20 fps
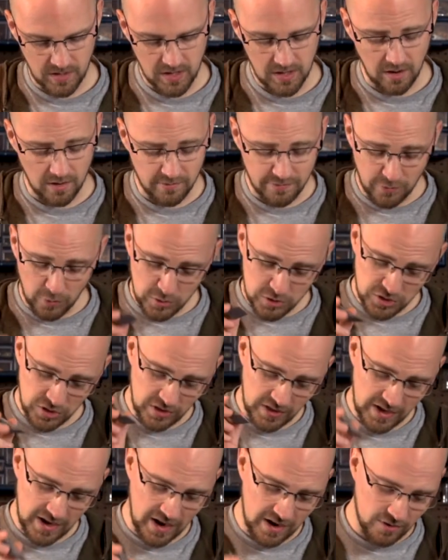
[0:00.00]

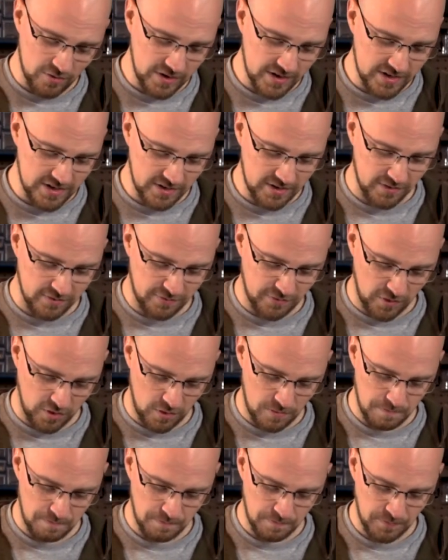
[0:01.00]
Unfortunately, I already did
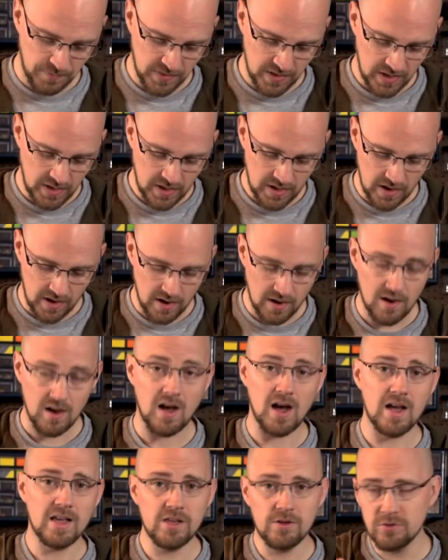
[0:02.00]
confirm.
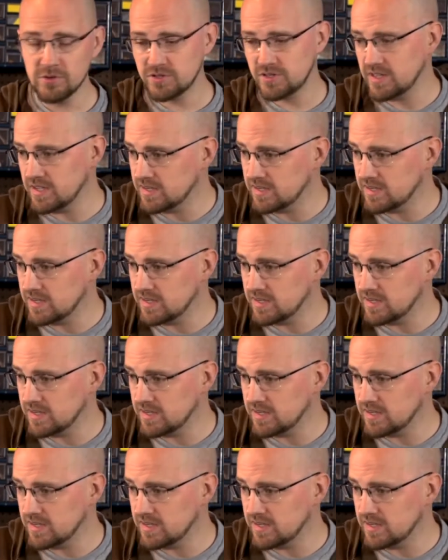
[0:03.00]
I use the